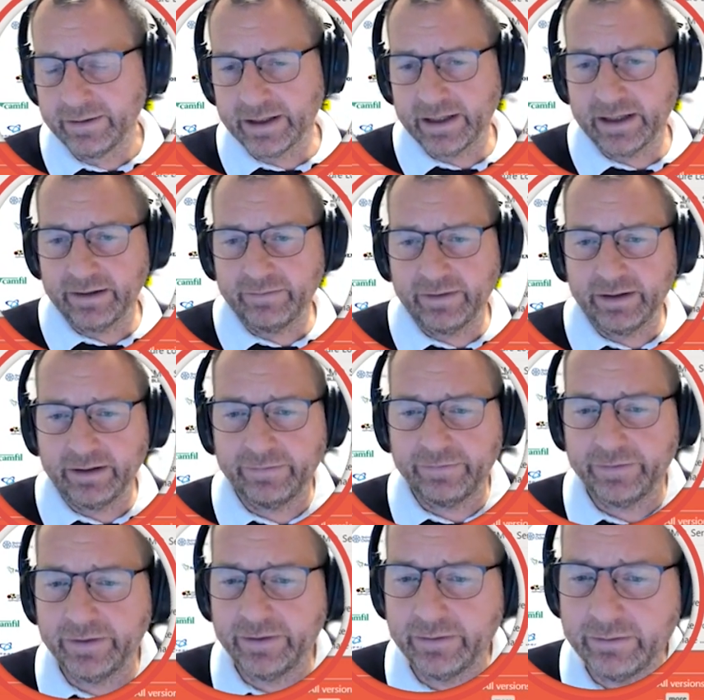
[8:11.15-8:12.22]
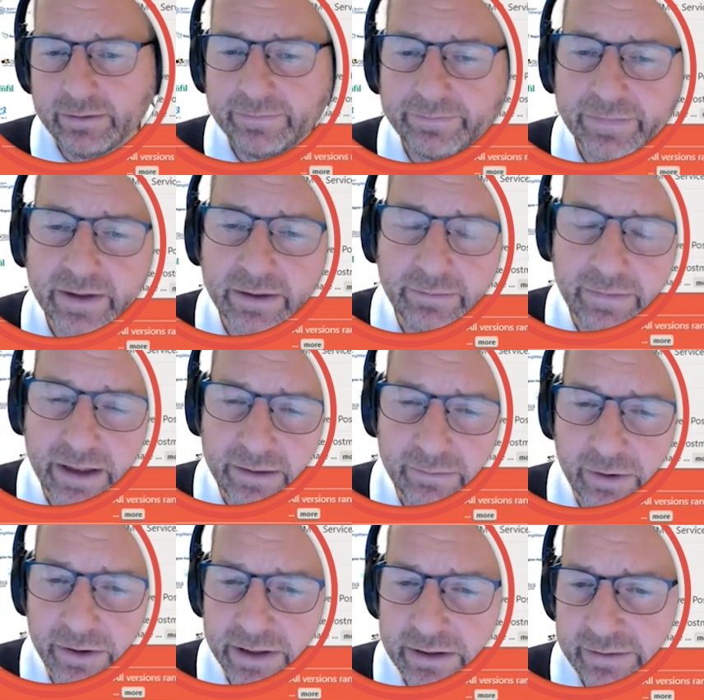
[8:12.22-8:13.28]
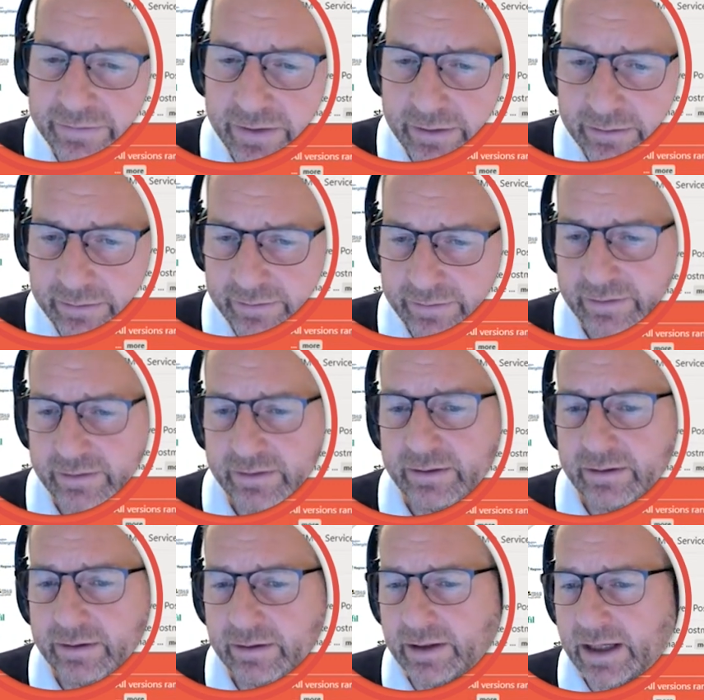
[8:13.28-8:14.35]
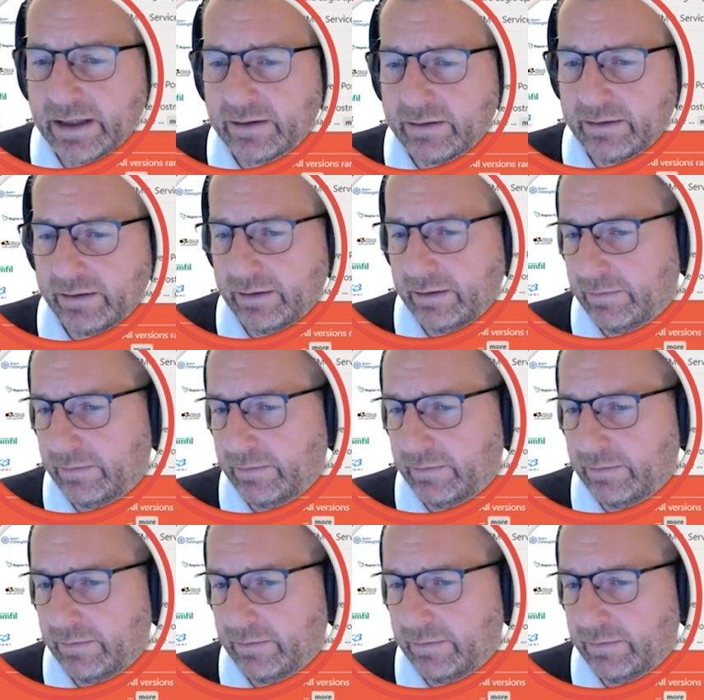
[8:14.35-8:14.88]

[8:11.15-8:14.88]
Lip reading: I have a few monitor views that